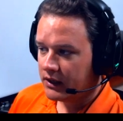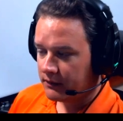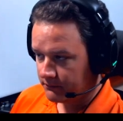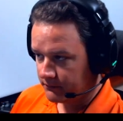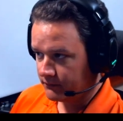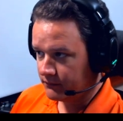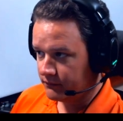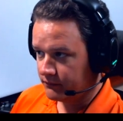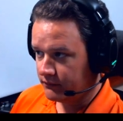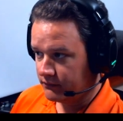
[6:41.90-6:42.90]

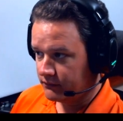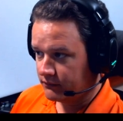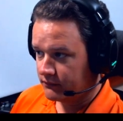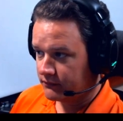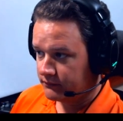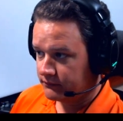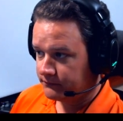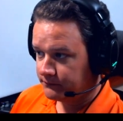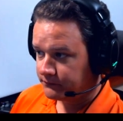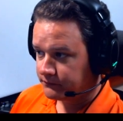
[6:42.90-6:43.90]

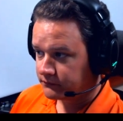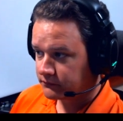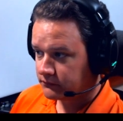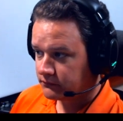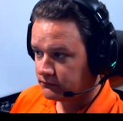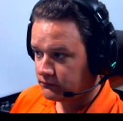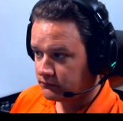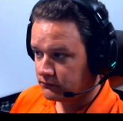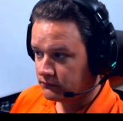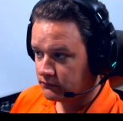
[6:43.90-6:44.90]

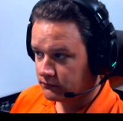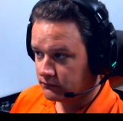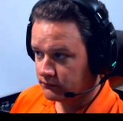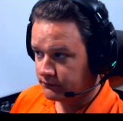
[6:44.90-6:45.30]
No one is speaking in this clip.